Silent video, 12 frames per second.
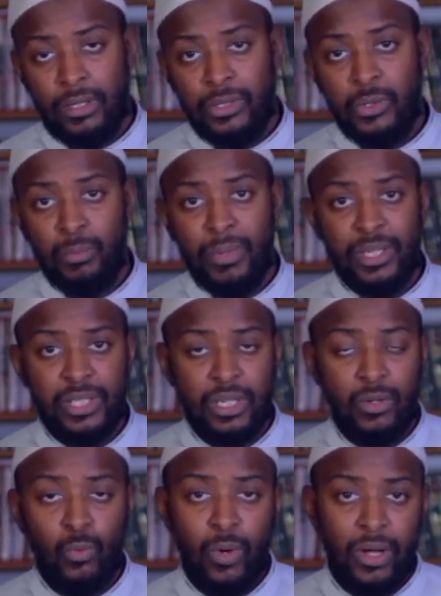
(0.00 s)
to measure
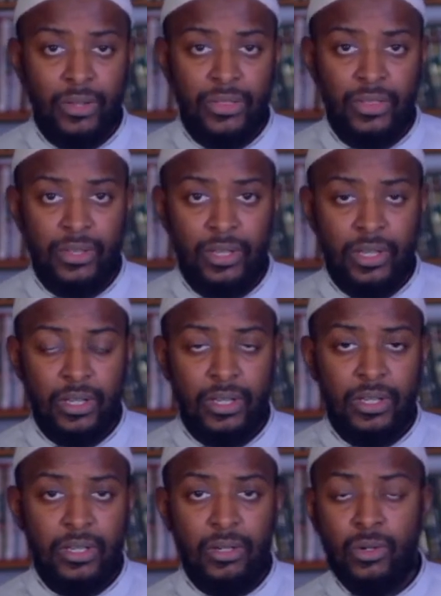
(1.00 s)
wealth,
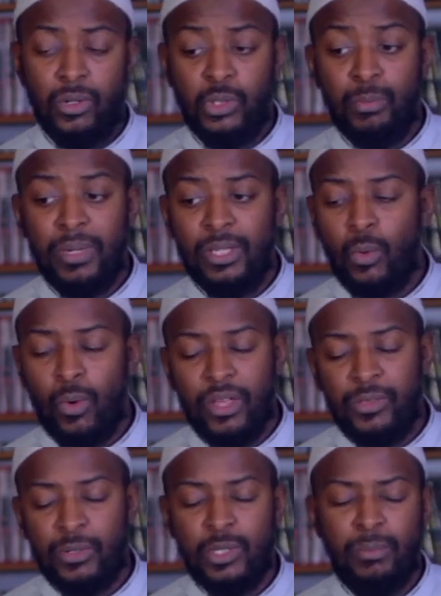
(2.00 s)
or to not wealth,
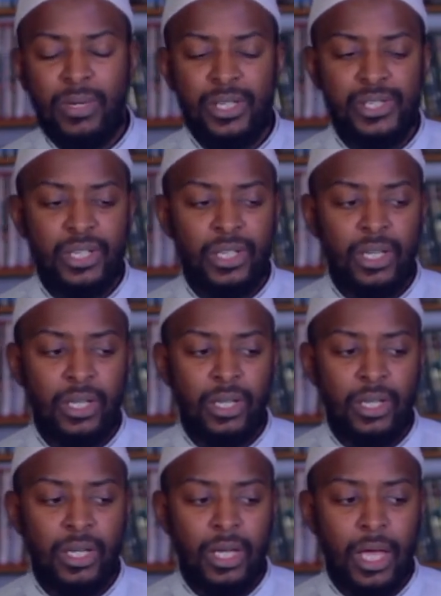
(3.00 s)
or to measure
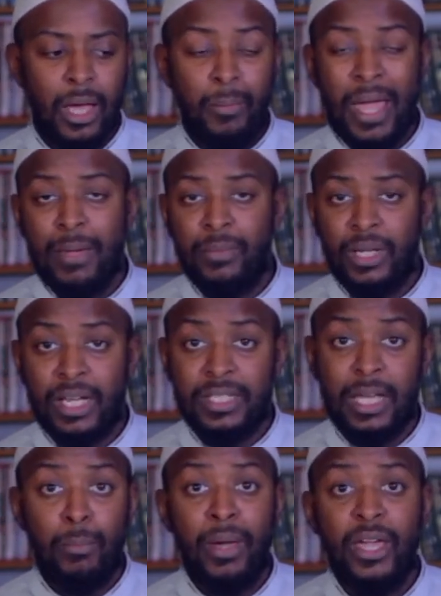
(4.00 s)
a payment. I can say,
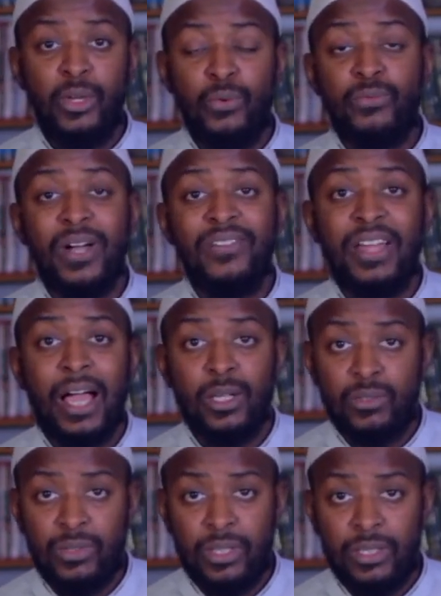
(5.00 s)
I'll pay you 5
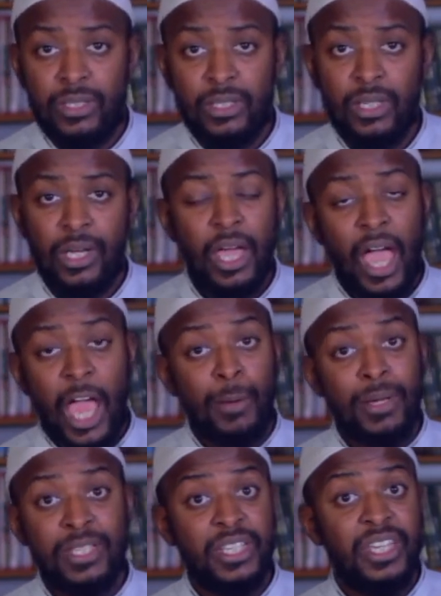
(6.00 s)
cows for this. And you
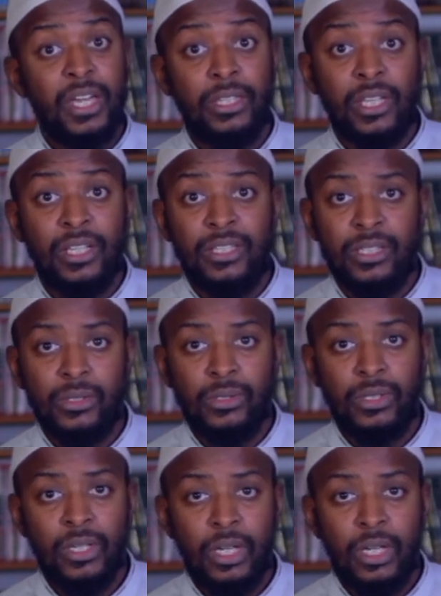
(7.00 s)
might say, yeah, done deal.